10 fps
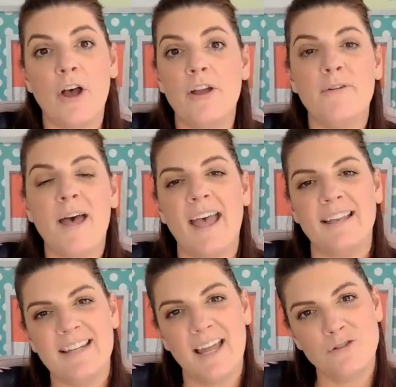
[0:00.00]
over
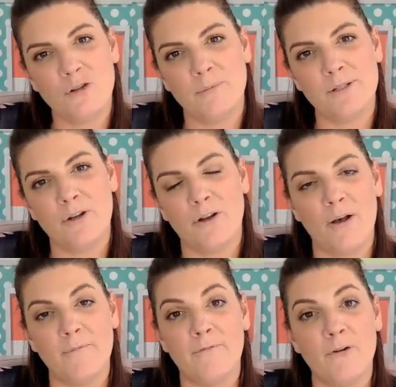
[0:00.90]
at
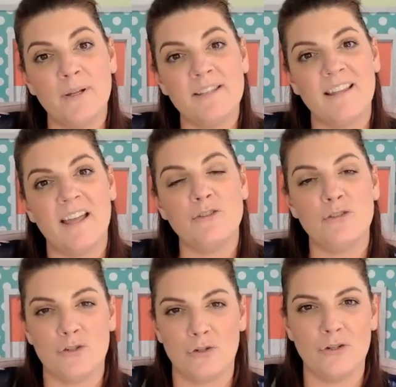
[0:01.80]

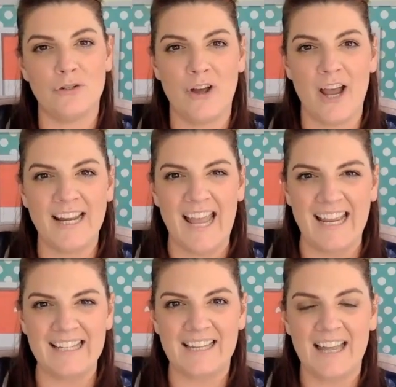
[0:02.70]

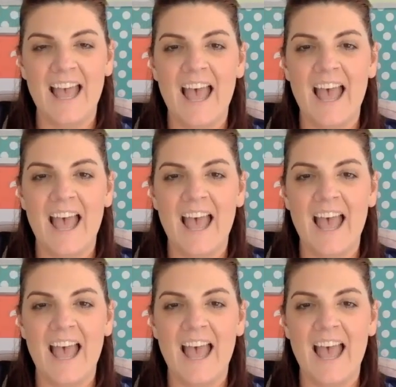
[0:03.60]
tashcorbin.com/298.